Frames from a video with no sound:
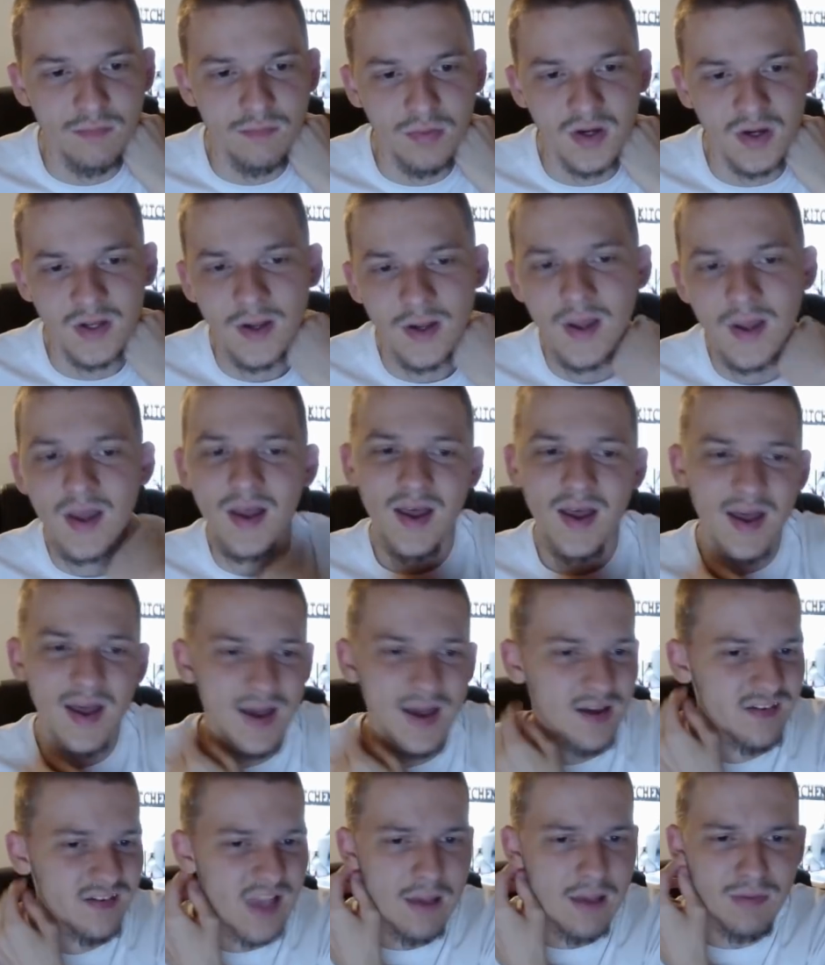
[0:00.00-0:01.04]
But
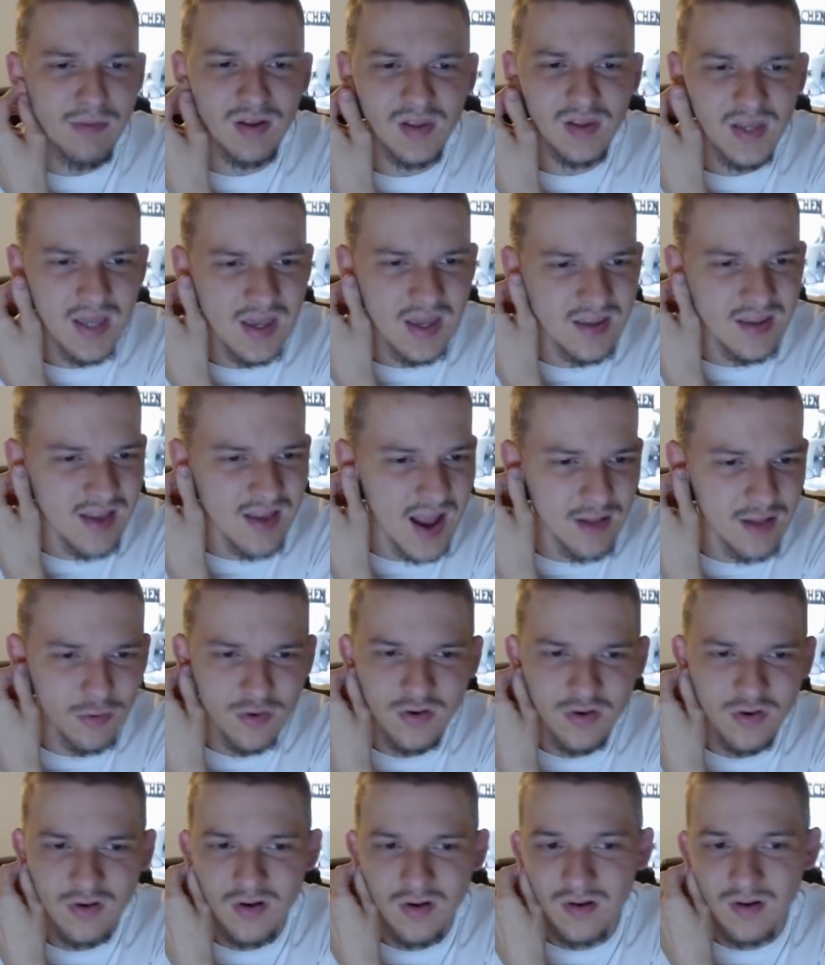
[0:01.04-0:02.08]
Saben Lee, Tyler
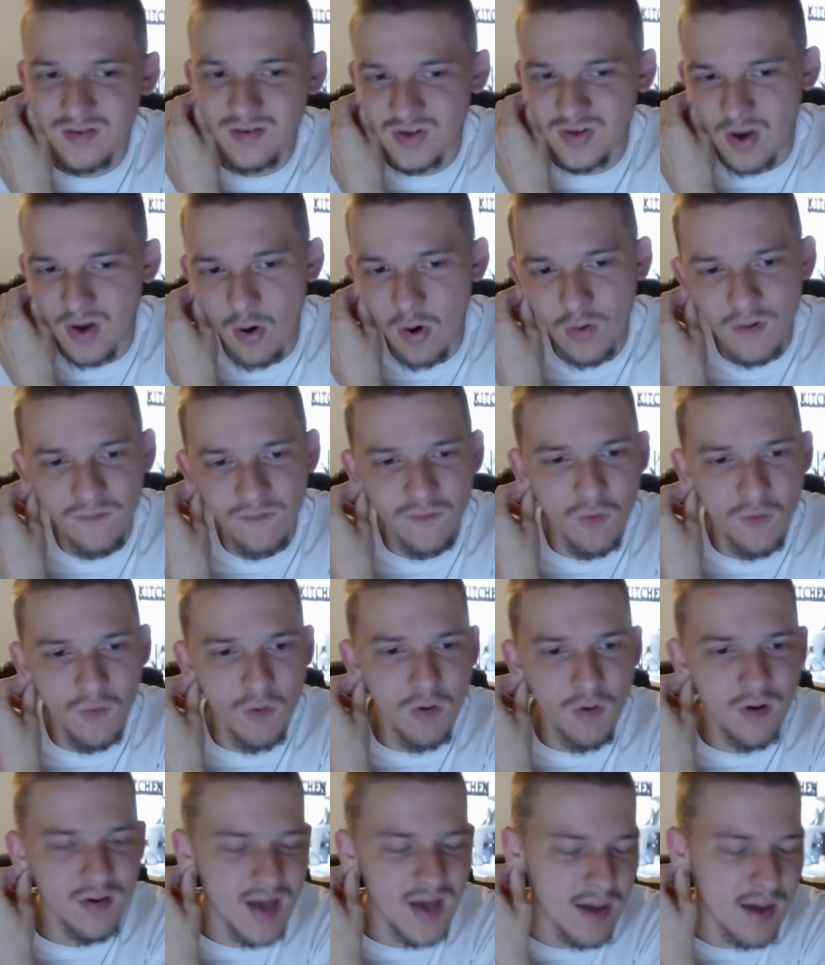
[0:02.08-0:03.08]
Cook, Okafor.